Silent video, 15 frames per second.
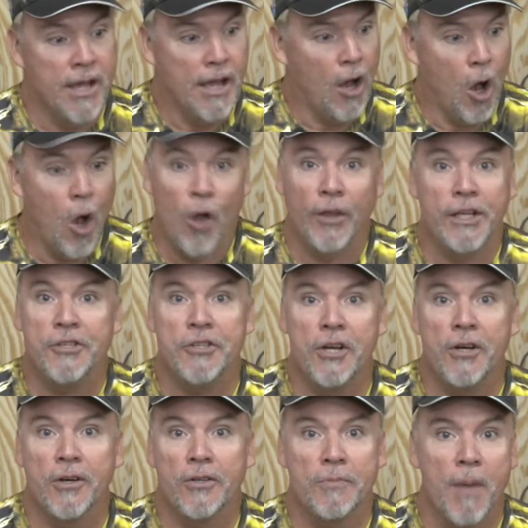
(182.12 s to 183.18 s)
all these
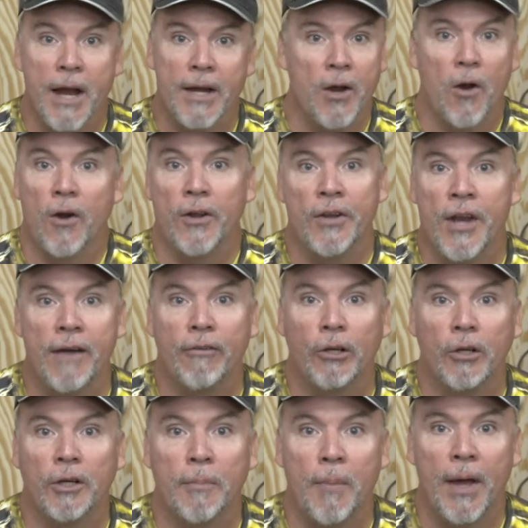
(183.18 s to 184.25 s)
years, my yard had never
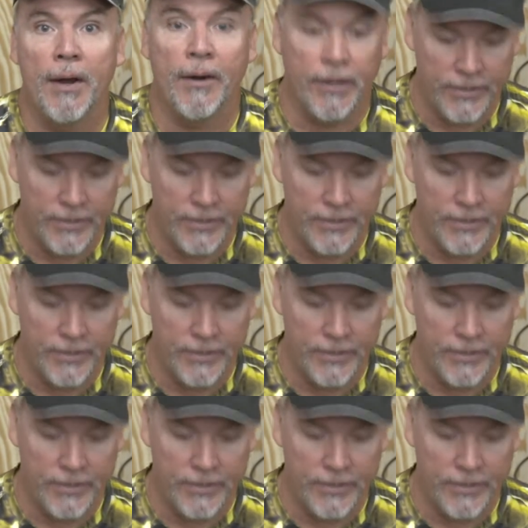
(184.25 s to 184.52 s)
looked better